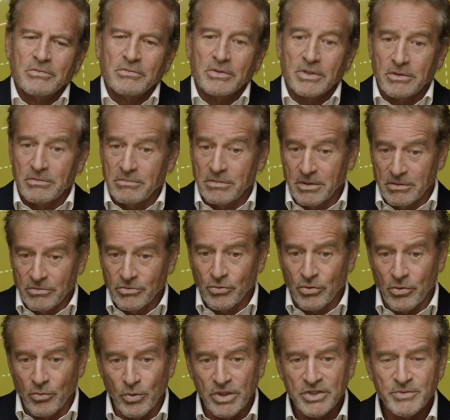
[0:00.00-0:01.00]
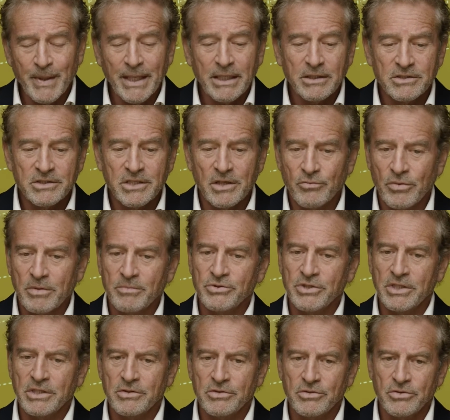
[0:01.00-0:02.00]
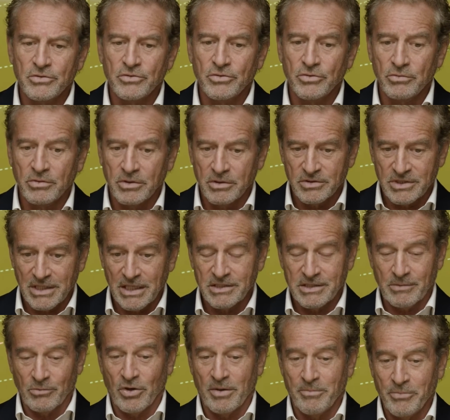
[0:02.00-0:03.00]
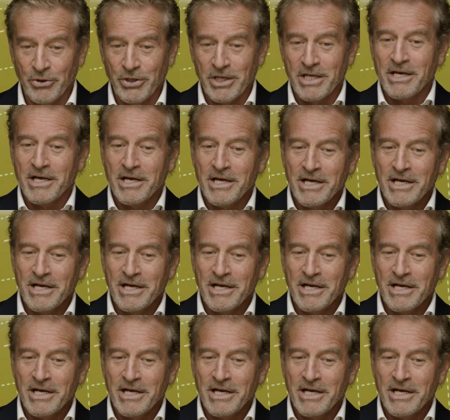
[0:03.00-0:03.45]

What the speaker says: and you're at Westpac, does that represent to you, and say someone like me,